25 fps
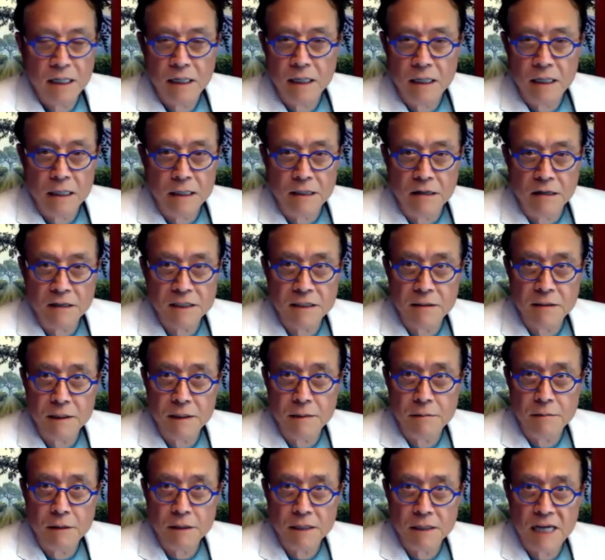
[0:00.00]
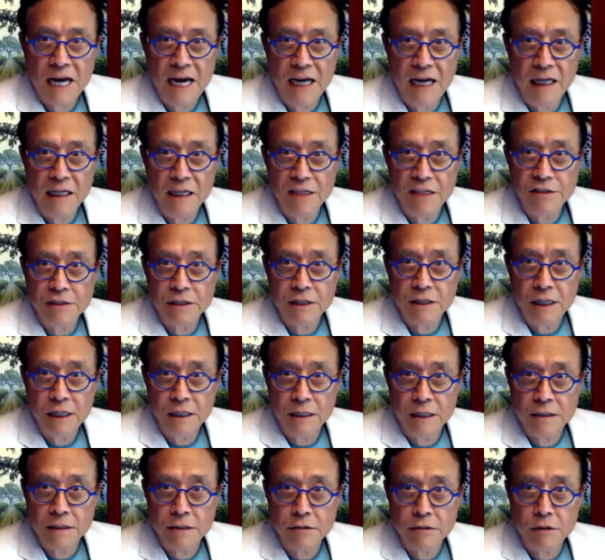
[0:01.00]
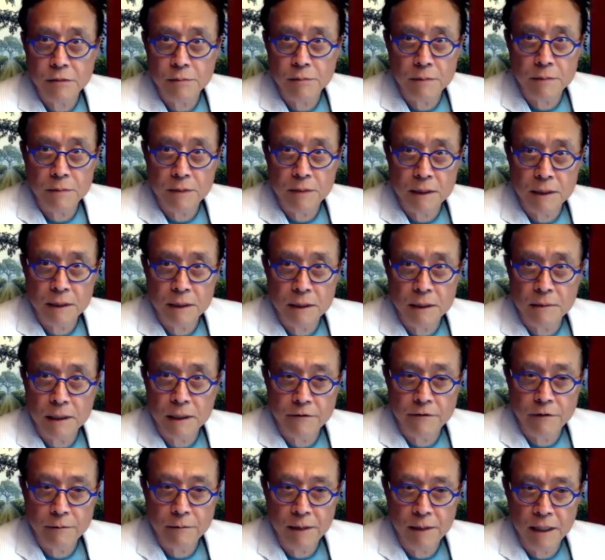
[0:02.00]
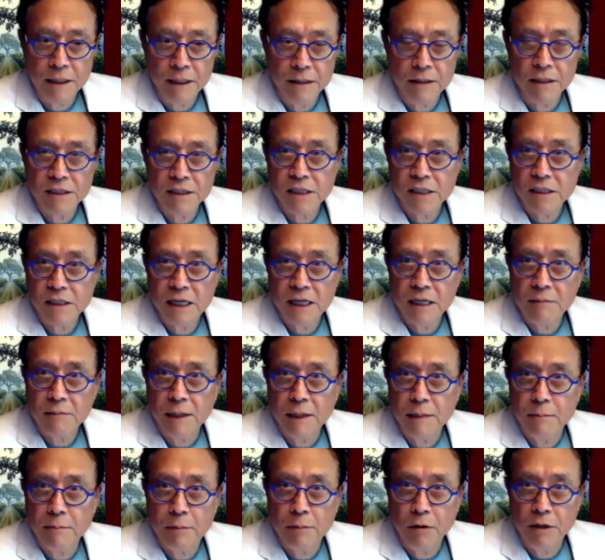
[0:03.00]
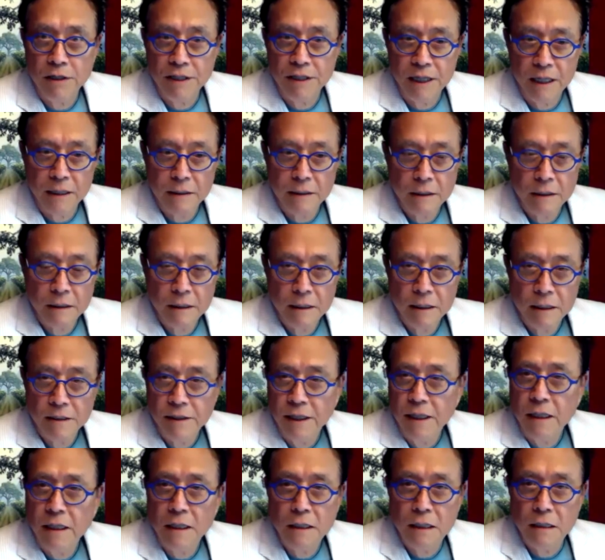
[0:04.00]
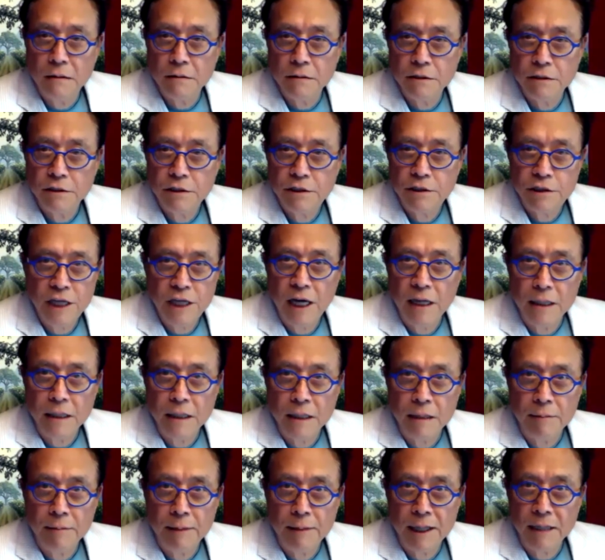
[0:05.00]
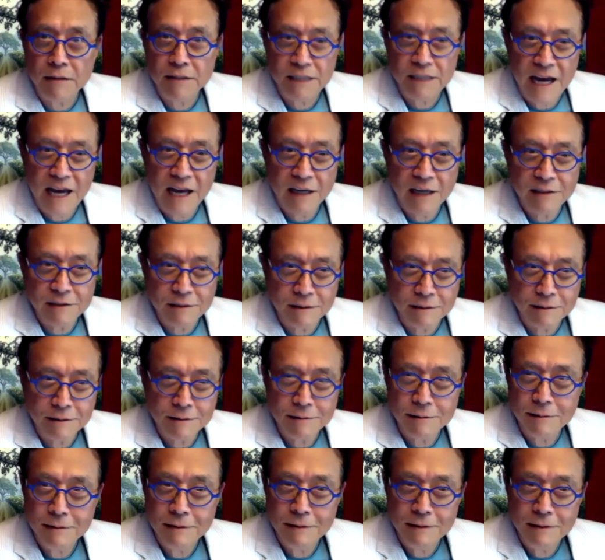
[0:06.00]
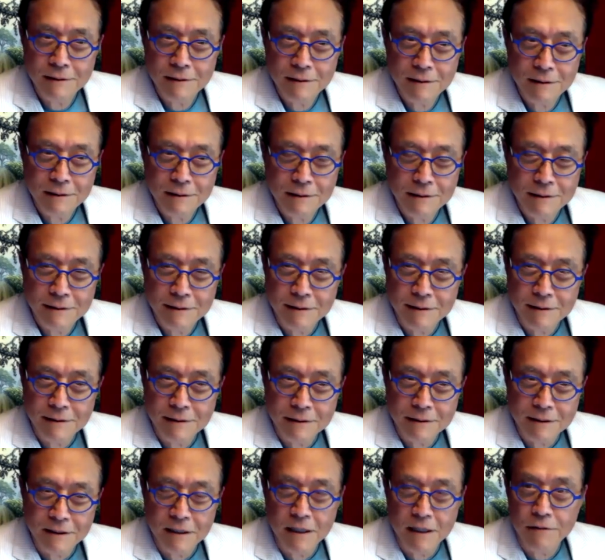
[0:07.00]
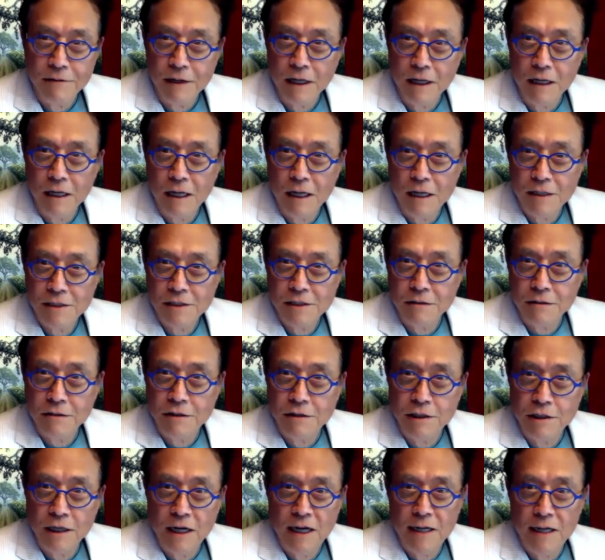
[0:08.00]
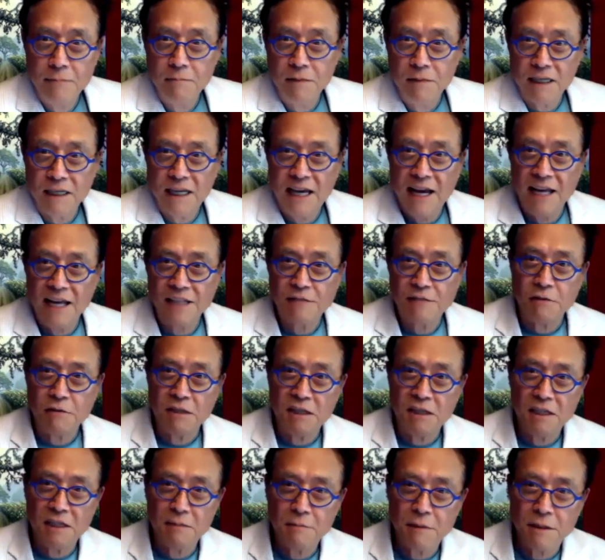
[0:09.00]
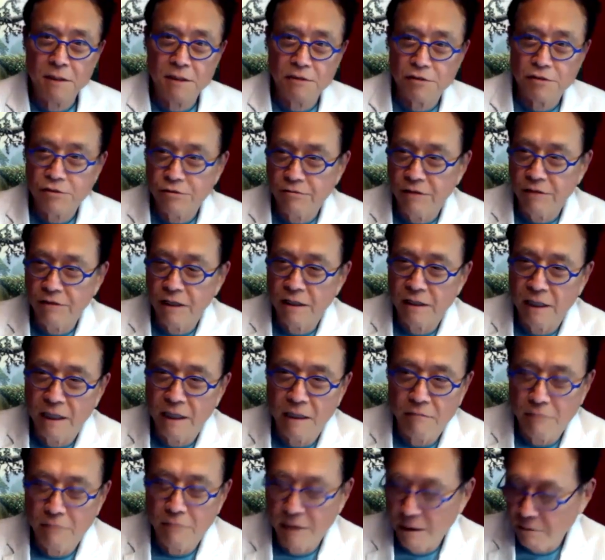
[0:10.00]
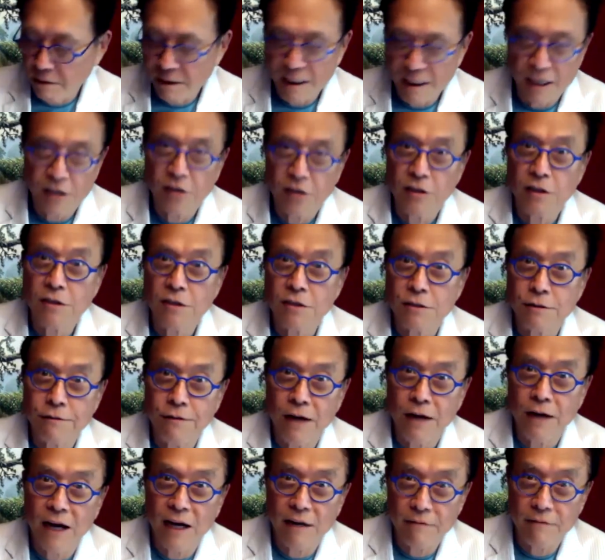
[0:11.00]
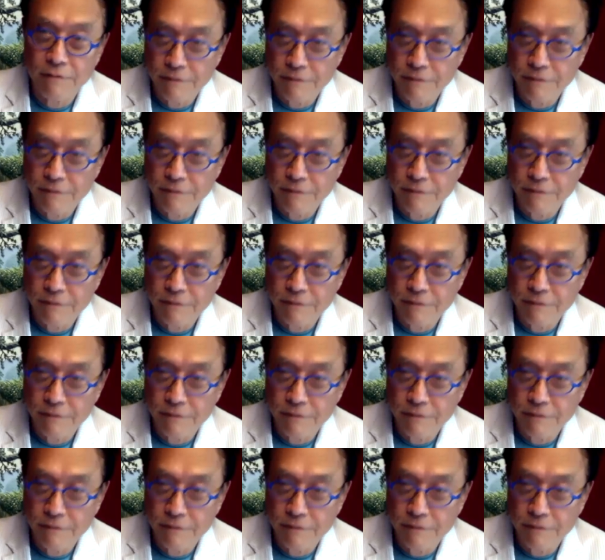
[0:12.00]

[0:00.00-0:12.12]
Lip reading: they're some of the most highly educated, stupid people I've ever met. They're just like my poor dad. They don't know shit about taxes. If they lost their job, the cats would eat them in the street. They couldn't survive.